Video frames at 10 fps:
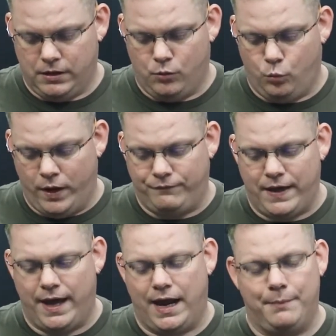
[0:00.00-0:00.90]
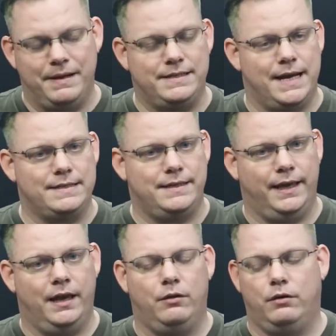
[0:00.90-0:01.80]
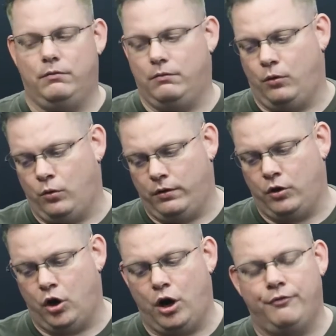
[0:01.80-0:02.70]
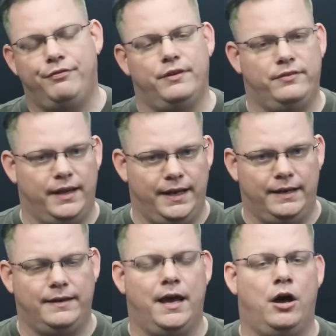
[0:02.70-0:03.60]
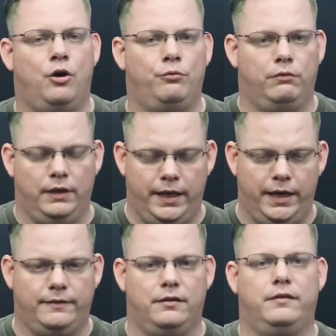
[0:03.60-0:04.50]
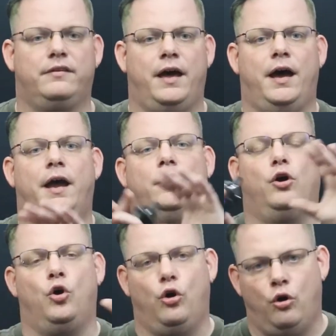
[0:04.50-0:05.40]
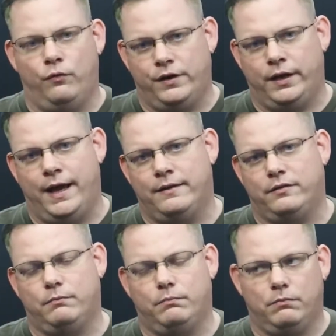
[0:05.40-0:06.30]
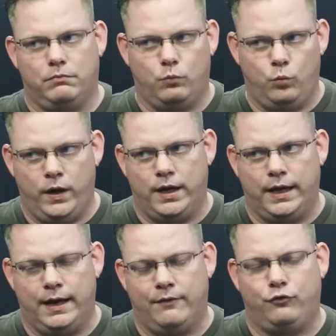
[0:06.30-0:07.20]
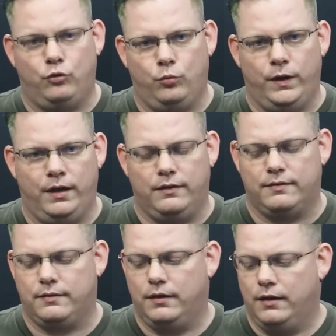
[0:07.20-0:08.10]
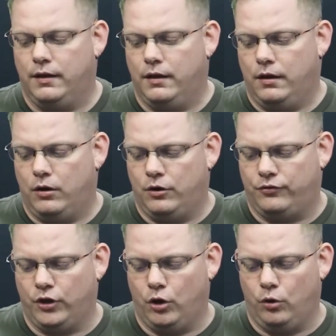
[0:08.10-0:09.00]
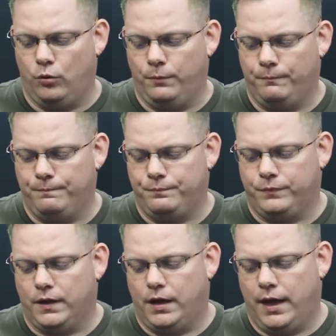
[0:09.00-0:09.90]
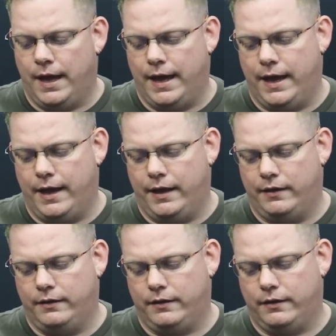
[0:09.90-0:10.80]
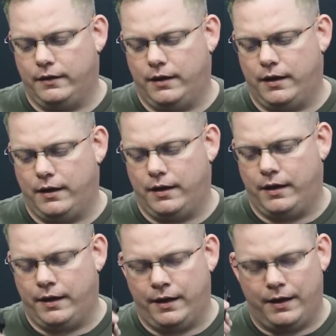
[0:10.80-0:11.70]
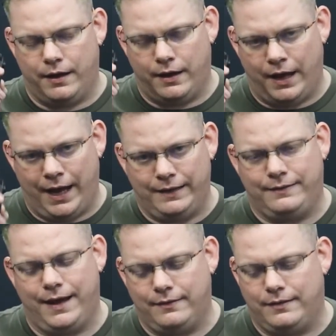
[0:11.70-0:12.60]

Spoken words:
With that, I've been testing it on and off, setting it down, leaning it to the side over the last week and a half, 2 weeks or so, and I tested